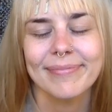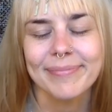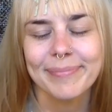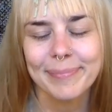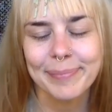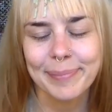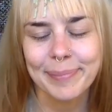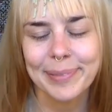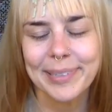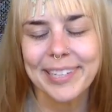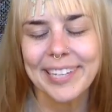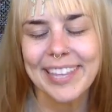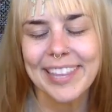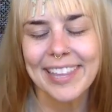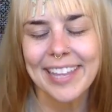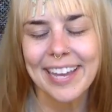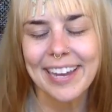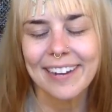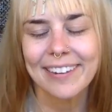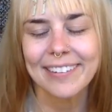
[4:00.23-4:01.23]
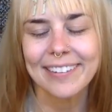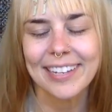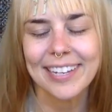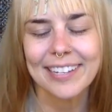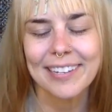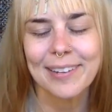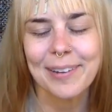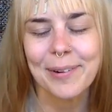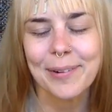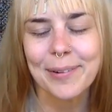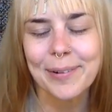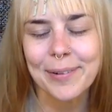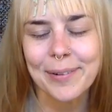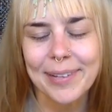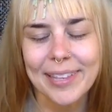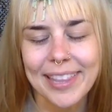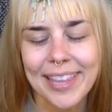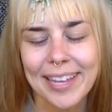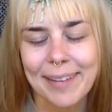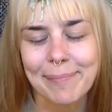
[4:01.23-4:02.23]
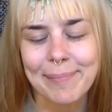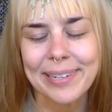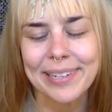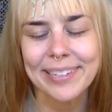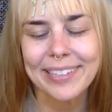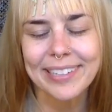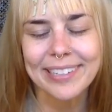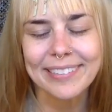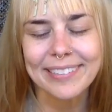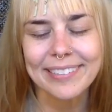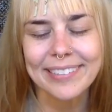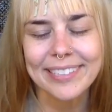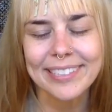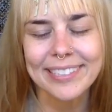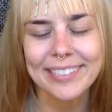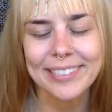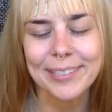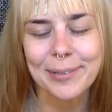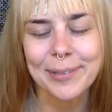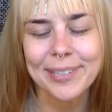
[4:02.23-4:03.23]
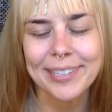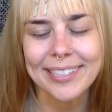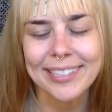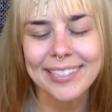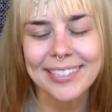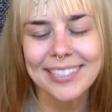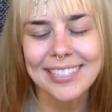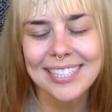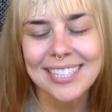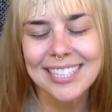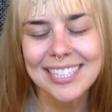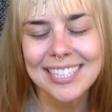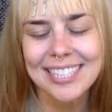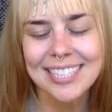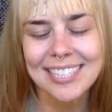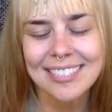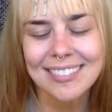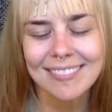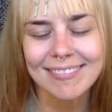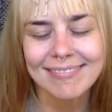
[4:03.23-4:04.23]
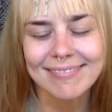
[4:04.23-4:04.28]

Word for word: Breathe out and know that miracle is yours.